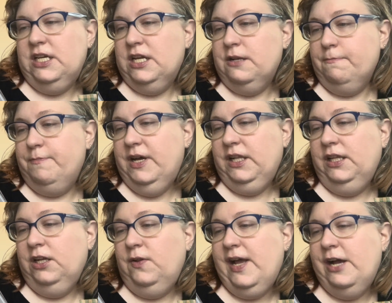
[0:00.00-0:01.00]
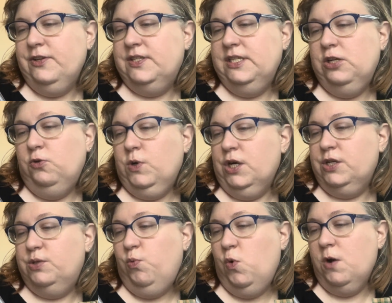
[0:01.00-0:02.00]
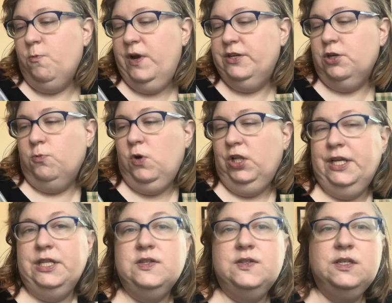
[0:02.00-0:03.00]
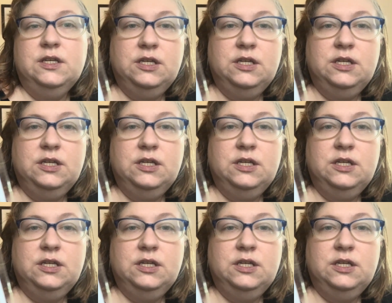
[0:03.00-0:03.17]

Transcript: it, but Little House Needleworks Warm Winter Woolens.